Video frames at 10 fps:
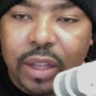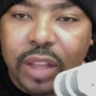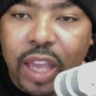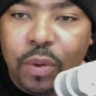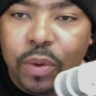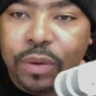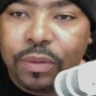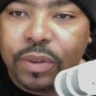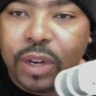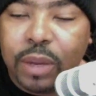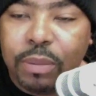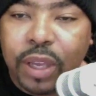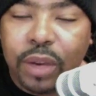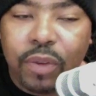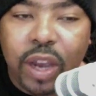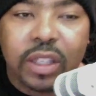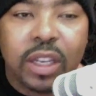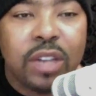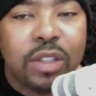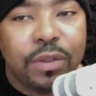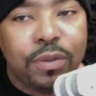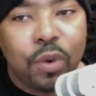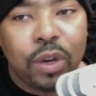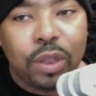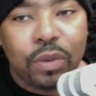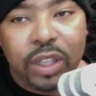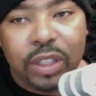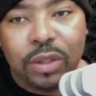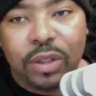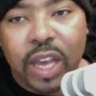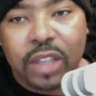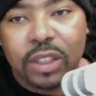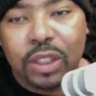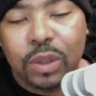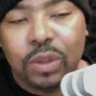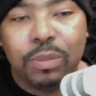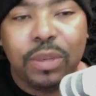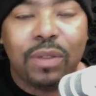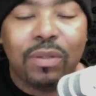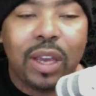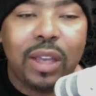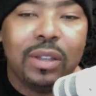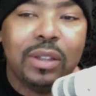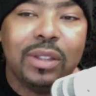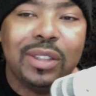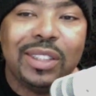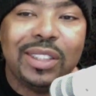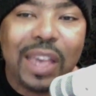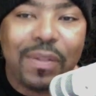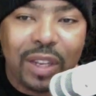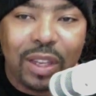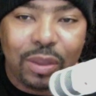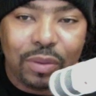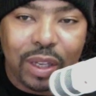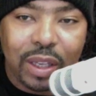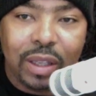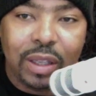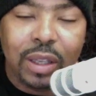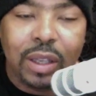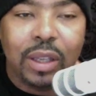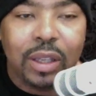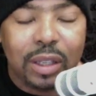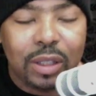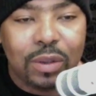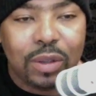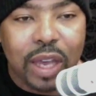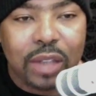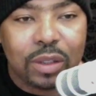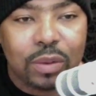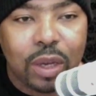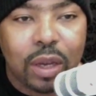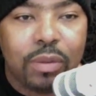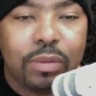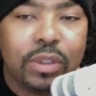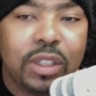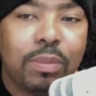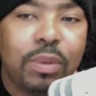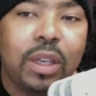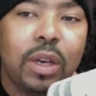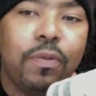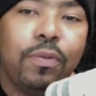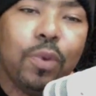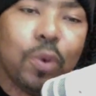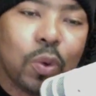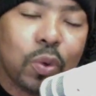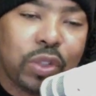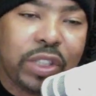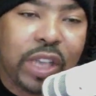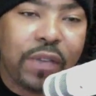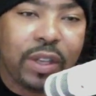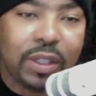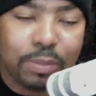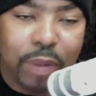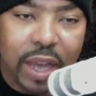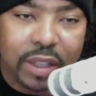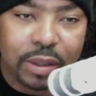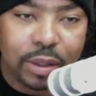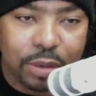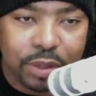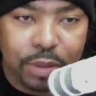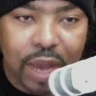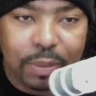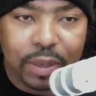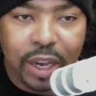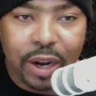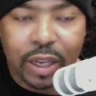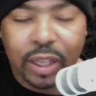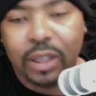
They went from being ranked 143 in 2002 to being ranked 73 in 2012, jumping a full 70 spots in terms of popularity.